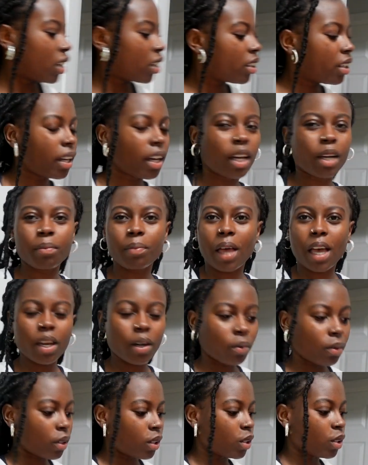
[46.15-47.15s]
Yeah, I
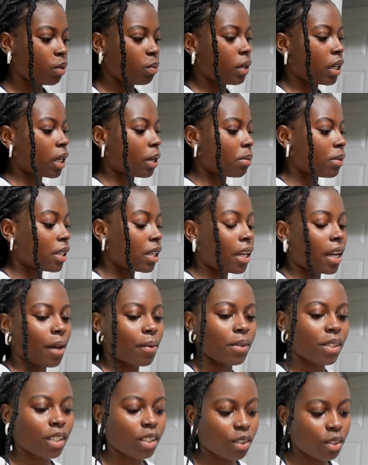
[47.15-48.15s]
don't want to do makeup today. I
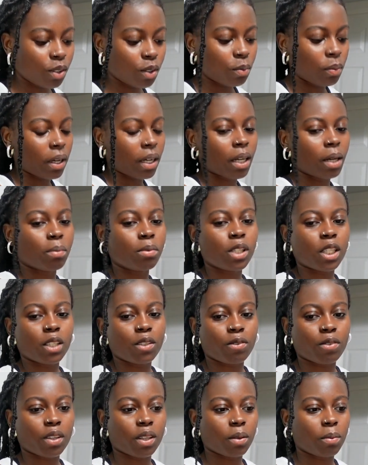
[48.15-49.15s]
was going to do makeup
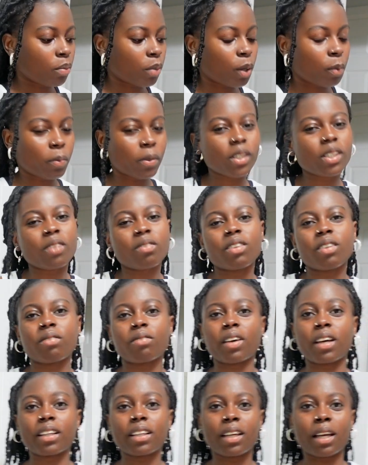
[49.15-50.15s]
just for the purpose of the
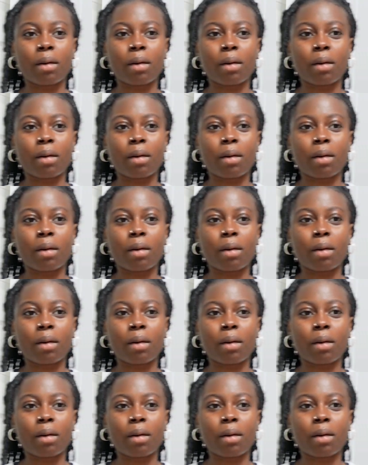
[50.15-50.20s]
fact that